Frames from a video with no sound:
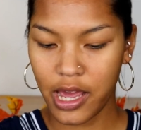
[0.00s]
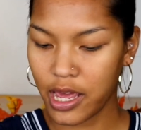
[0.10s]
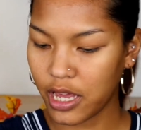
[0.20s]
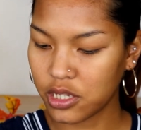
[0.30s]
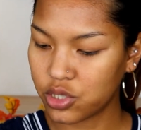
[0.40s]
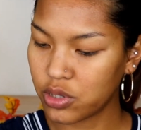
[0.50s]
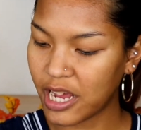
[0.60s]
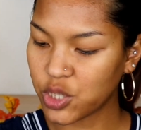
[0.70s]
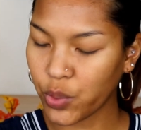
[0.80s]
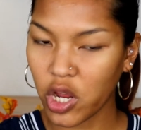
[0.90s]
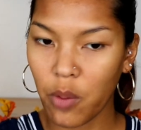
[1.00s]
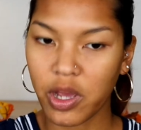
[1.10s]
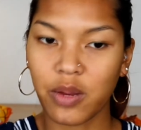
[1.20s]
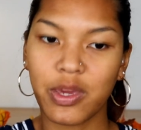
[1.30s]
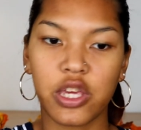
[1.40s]
In today's video, I'm
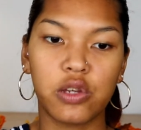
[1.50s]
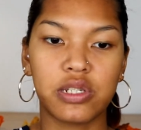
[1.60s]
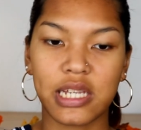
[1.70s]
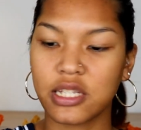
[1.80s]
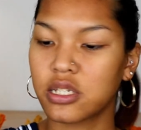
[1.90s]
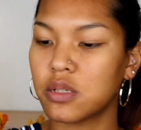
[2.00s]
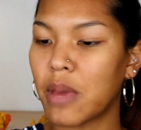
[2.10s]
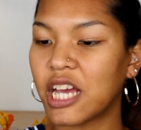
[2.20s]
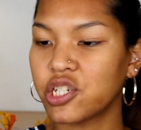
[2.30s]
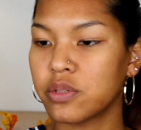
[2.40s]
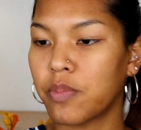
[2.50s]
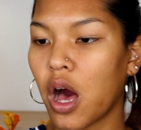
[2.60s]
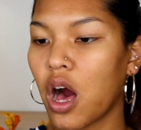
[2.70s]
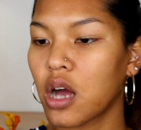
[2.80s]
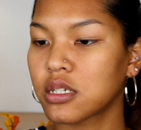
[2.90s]
going to be using
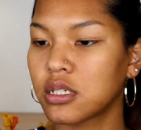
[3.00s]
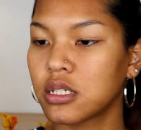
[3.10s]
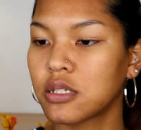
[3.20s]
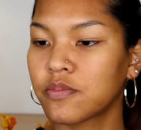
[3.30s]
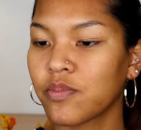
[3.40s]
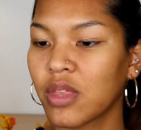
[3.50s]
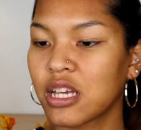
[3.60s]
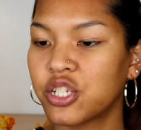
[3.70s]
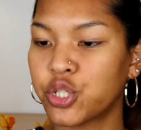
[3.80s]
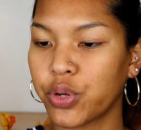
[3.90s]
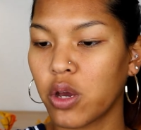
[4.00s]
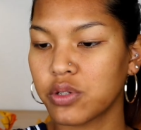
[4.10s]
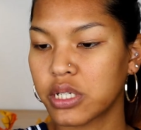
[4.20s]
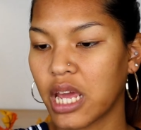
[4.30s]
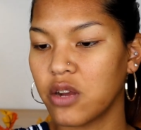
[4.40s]
Smashbox Studio
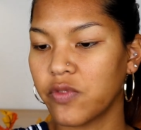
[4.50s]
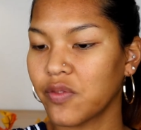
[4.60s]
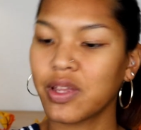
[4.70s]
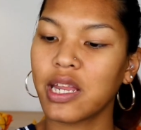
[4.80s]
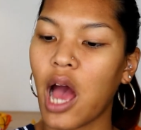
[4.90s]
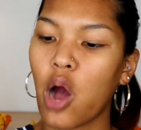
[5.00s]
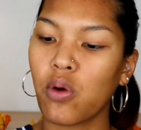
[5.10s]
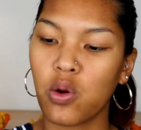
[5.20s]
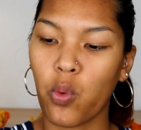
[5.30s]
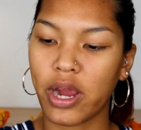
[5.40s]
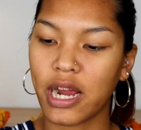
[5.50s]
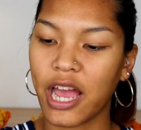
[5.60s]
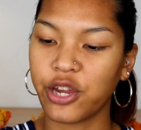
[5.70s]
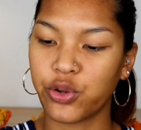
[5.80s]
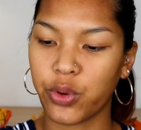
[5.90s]
Skin 15-Hour Wear
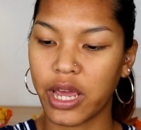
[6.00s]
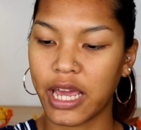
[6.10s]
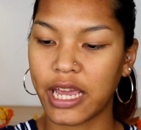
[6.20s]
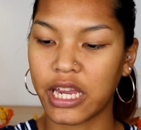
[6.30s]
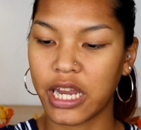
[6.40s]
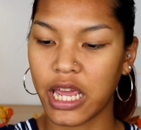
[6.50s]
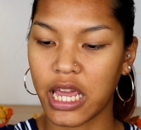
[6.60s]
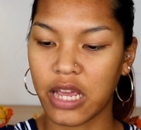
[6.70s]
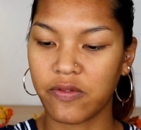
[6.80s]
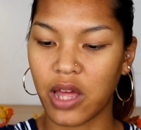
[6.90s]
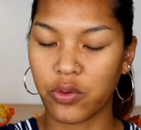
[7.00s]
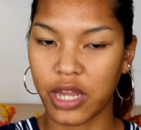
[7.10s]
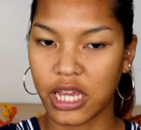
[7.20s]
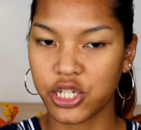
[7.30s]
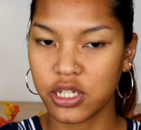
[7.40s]
Hydrating
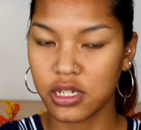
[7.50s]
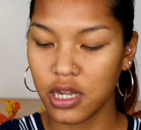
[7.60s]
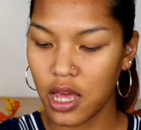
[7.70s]
Foundation.